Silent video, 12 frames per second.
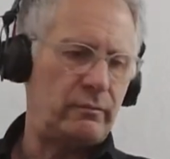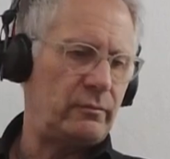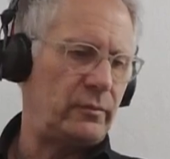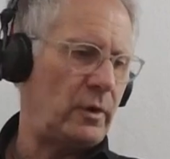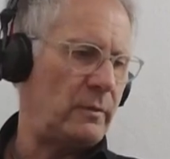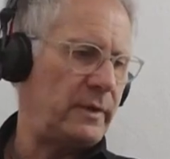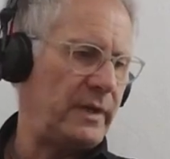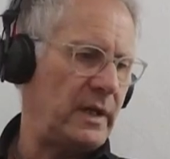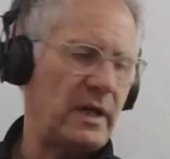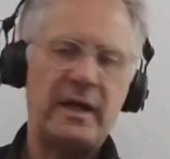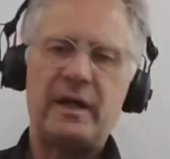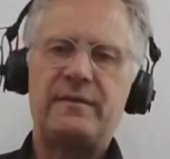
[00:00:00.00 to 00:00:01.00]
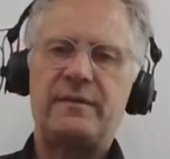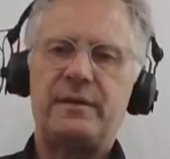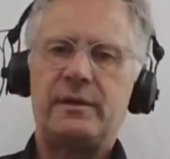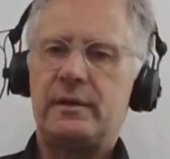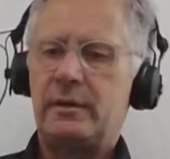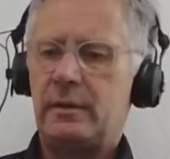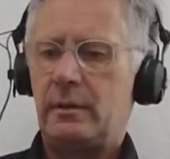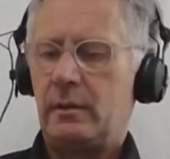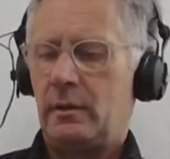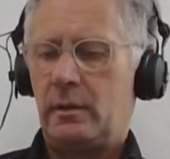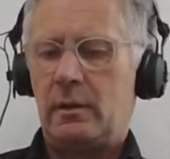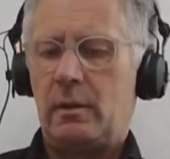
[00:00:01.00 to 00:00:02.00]
Normally I had the,
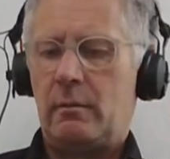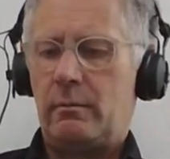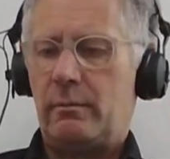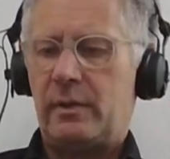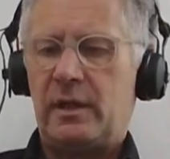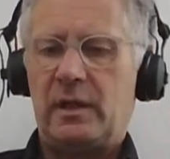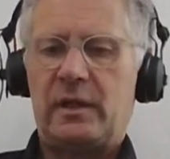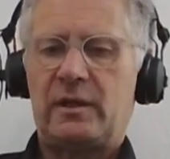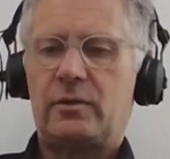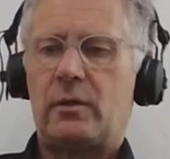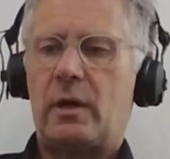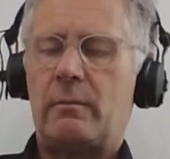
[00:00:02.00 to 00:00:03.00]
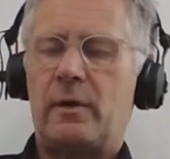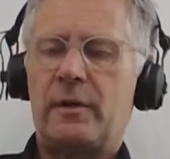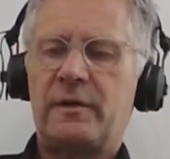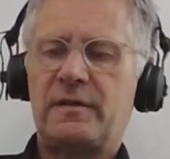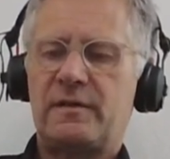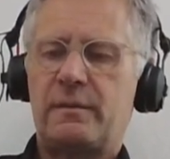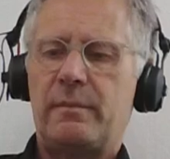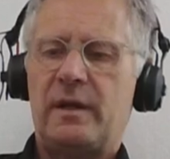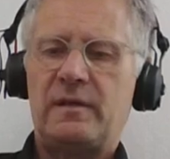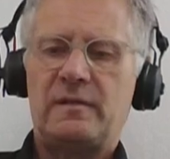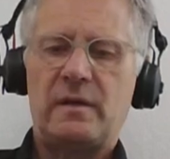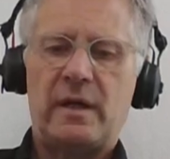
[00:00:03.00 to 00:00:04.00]
by Electro Harmonics, the
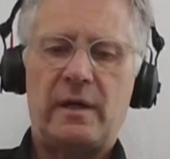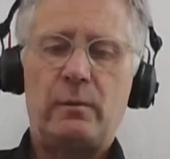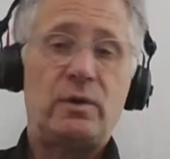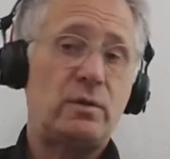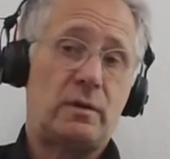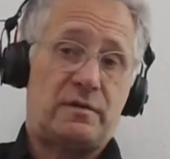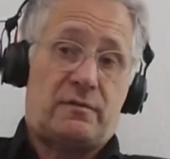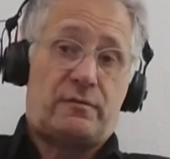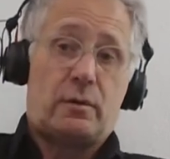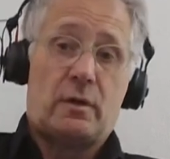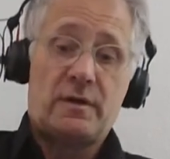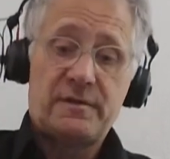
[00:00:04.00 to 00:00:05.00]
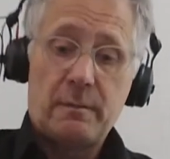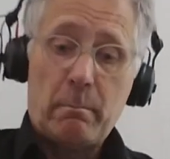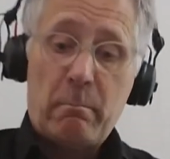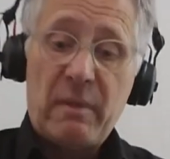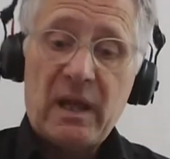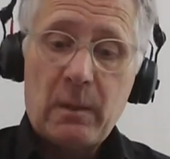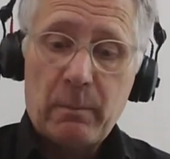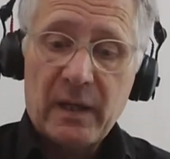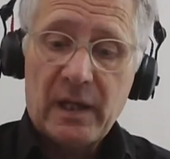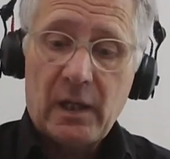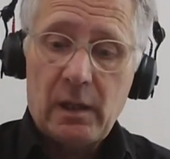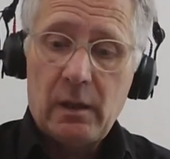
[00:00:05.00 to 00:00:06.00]
Bass 9, which was of course a big
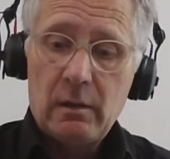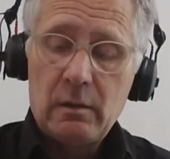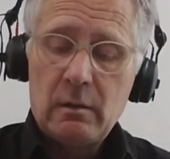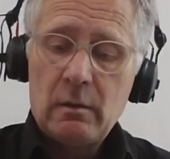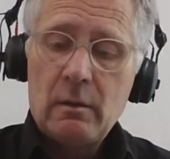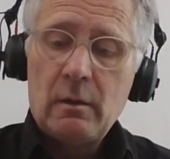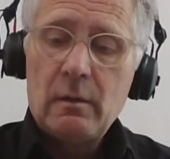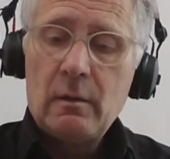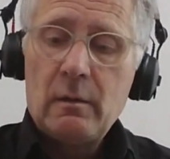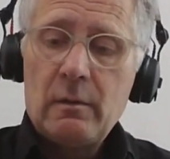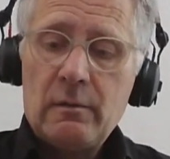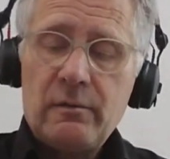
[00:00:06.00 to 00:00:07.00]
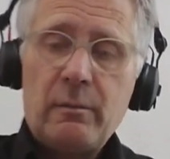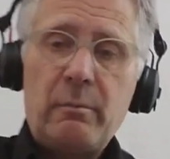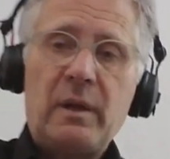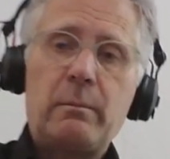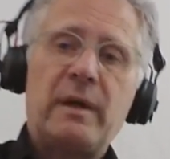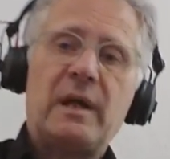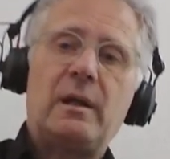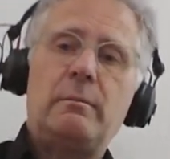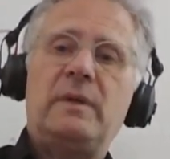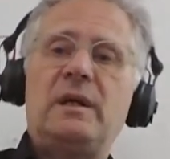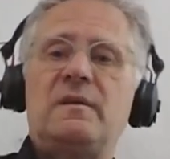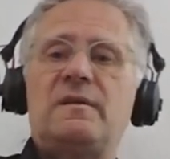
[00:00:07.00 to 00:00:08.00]
pedal. A big pedal
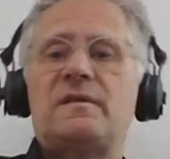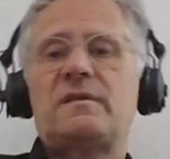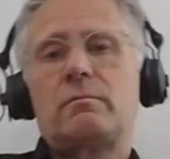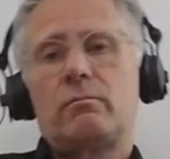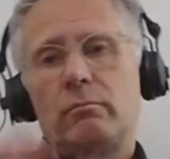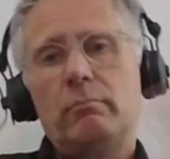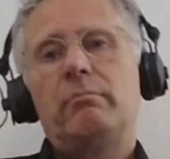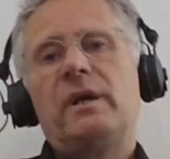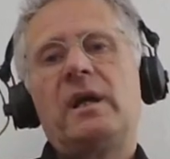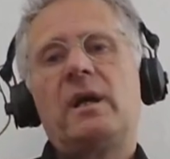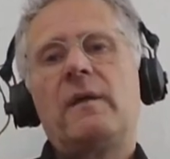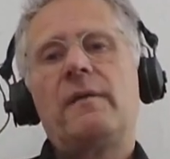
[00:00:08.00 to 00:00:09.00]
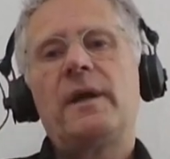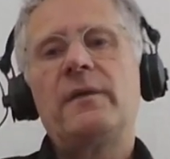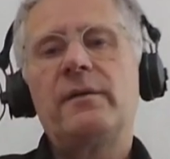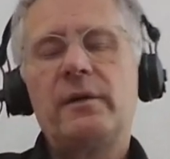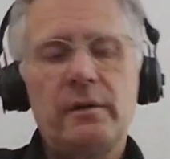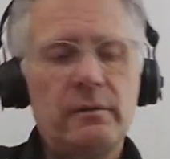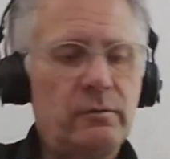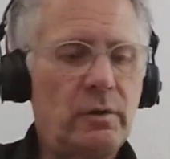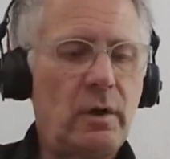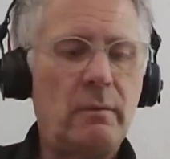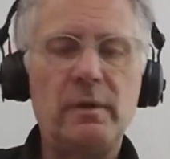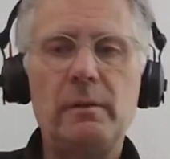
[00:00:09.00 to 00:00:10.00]
means bigger than the
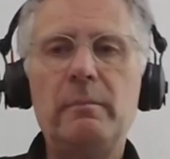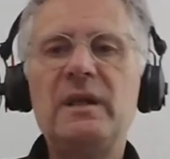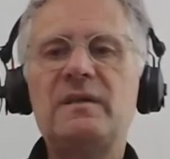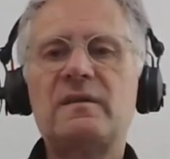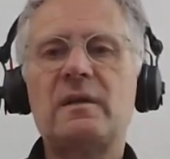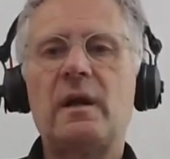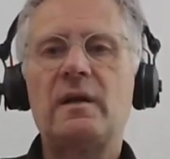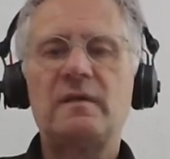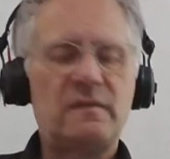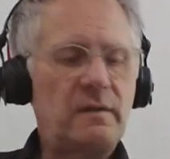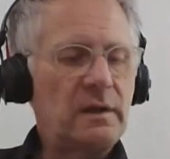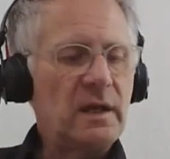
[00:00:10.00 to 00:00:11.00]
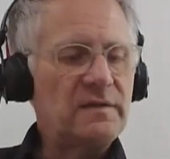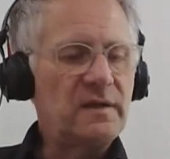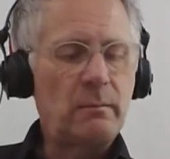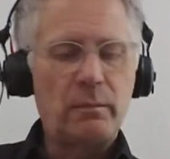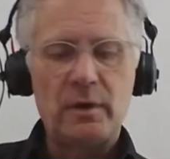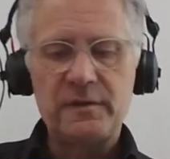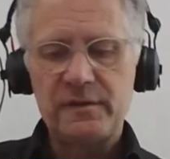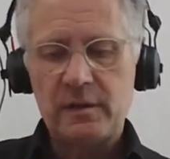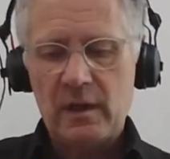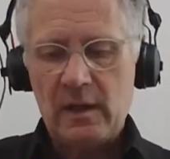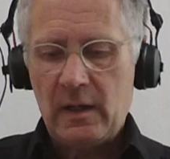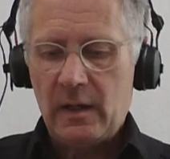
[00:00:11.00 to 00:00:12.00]
normal mid-size, the classic Boss.
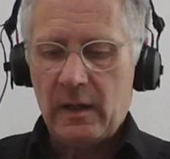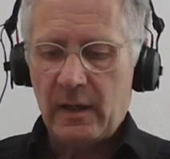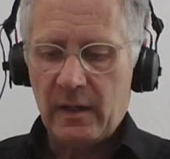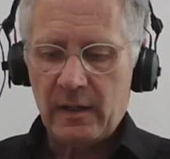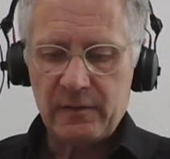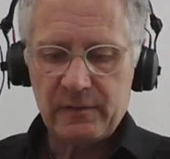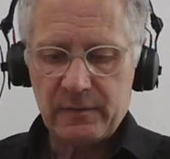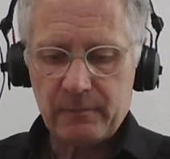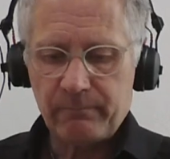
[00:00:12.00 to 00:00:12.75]
And